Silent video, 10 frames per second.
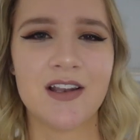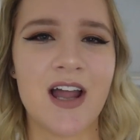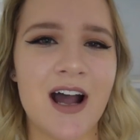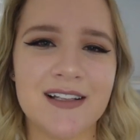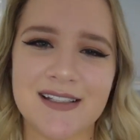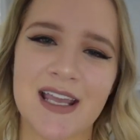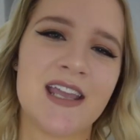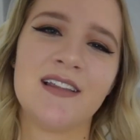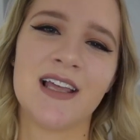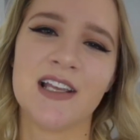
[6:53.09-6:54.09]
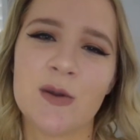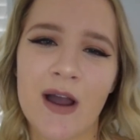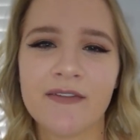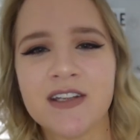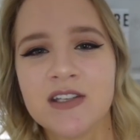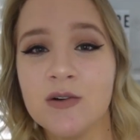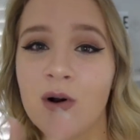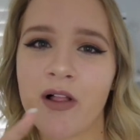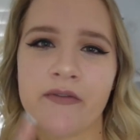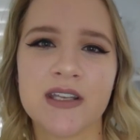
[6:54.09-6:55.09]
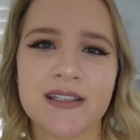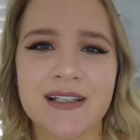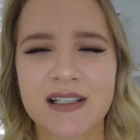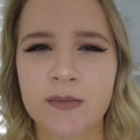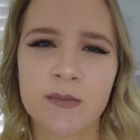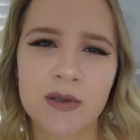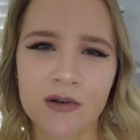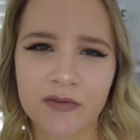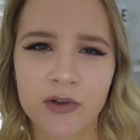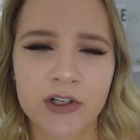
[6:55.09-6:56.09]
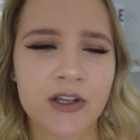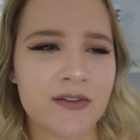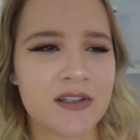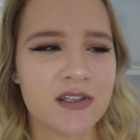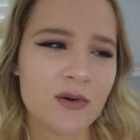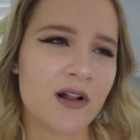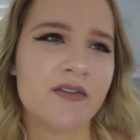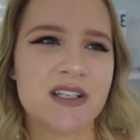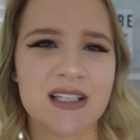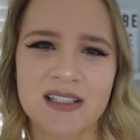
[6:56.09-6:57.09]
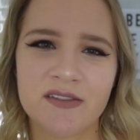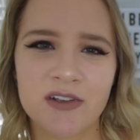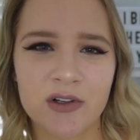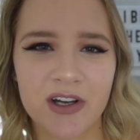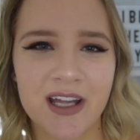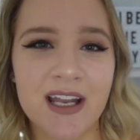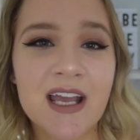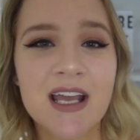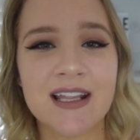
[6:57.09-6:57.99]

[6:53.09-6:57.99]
not saying that you have to do all of these things to be beautiful or you have to do all of these things to feel good.